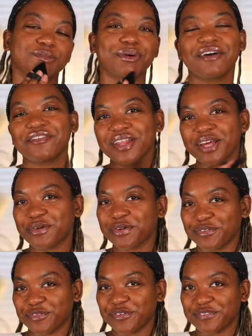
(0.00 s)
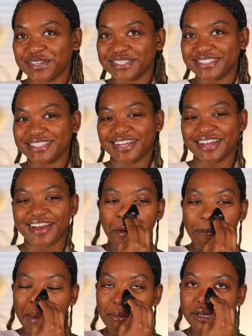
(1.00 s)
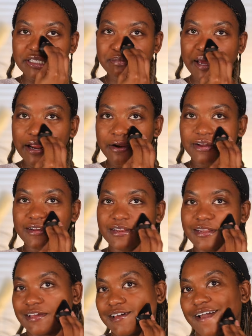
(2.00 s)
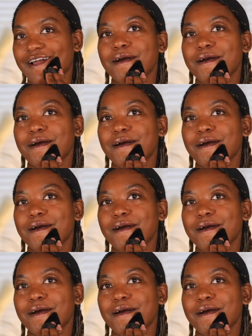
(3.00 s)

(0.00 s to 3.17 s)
But I feel like doing a full face today. Maybe because my hair ugly.